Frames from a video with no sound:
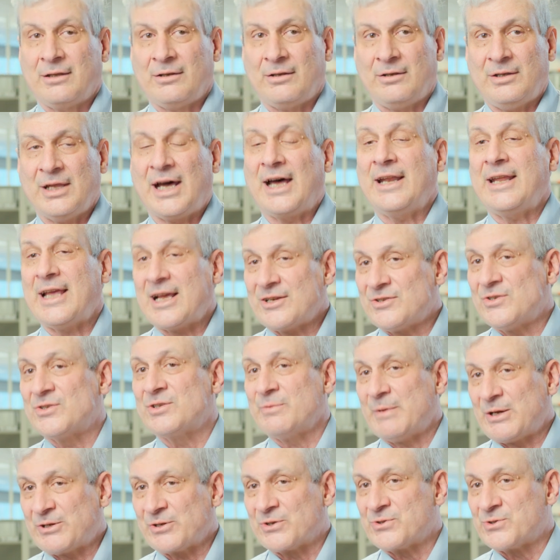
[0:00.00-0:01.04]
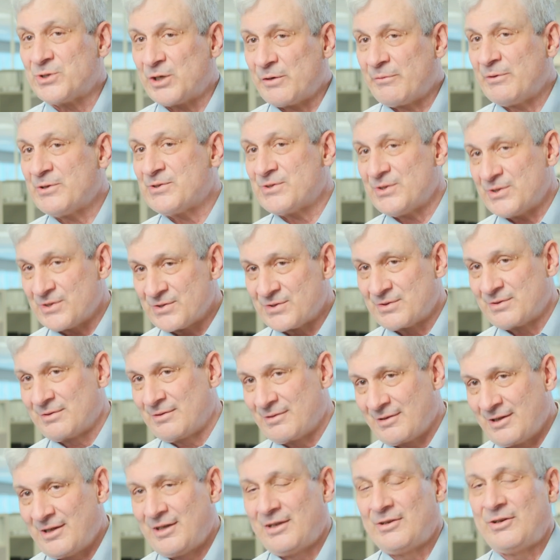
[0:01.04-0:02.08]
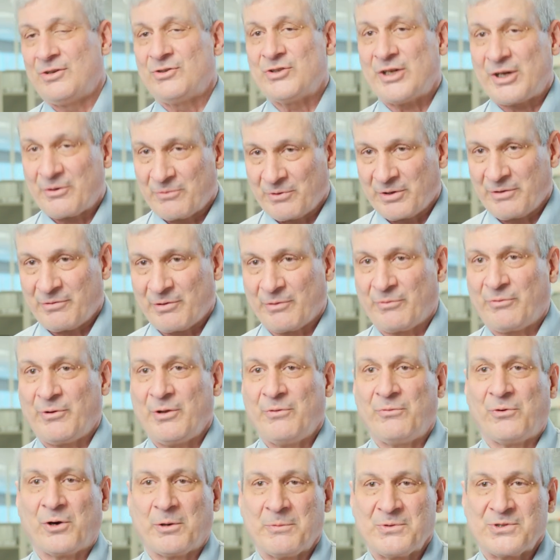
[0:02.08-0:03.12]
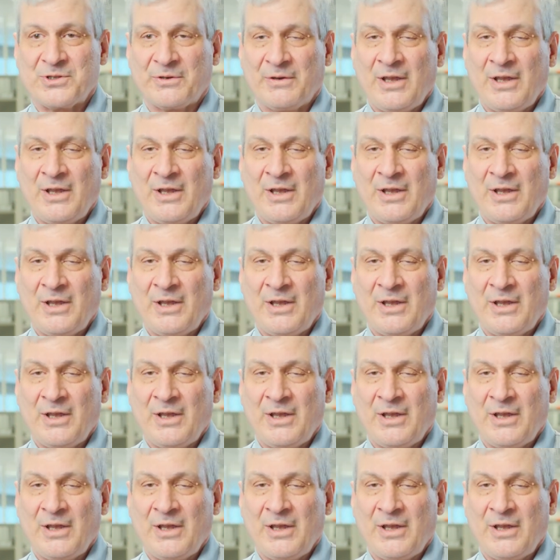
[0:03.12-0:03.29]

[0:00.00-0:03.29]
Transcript: non-axisymmetric surfaces generally for freeform.